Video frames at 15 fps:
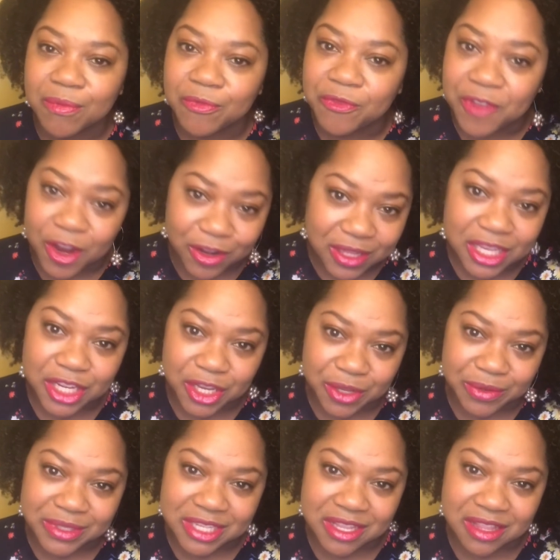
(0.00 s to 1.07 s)
fairly new
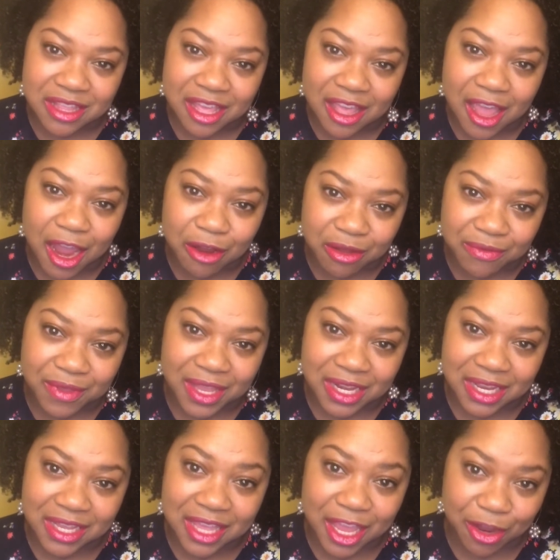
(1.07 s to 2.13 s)
to the
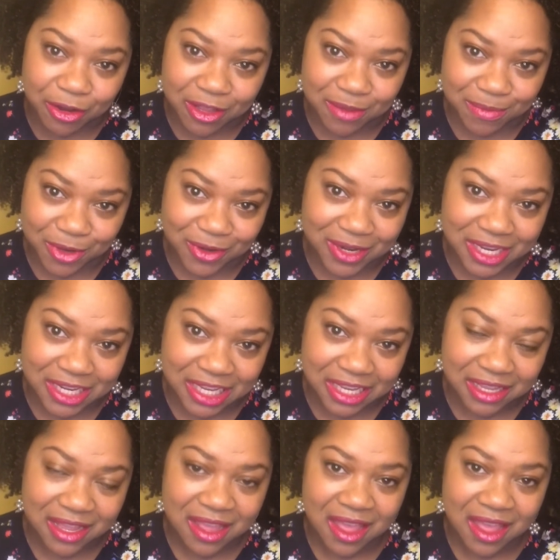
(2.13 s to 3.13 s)
Ayurvedic hair community.